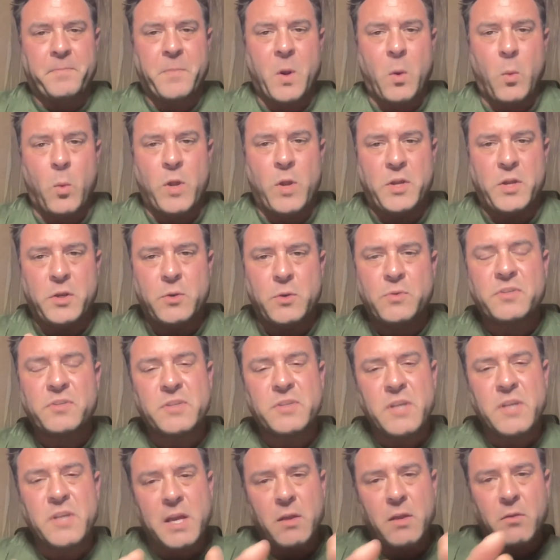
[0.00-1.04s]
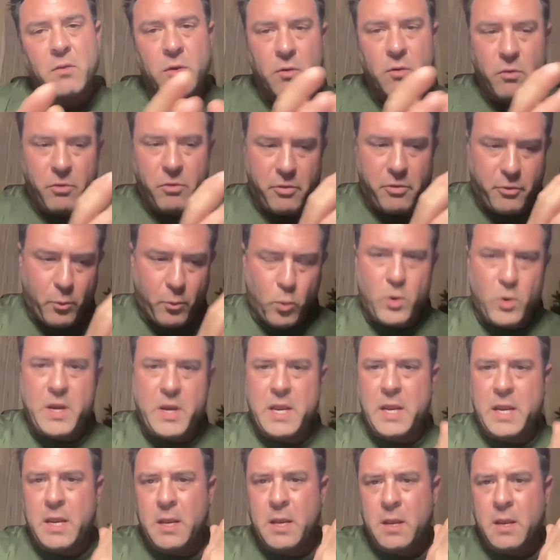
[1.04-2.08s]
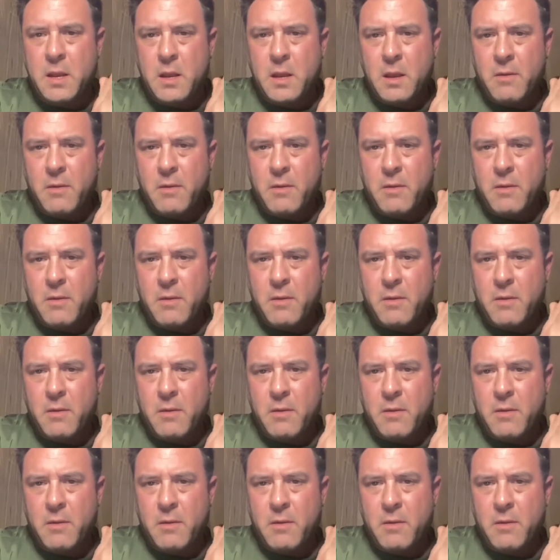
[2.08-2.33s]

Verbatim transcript: when you send 3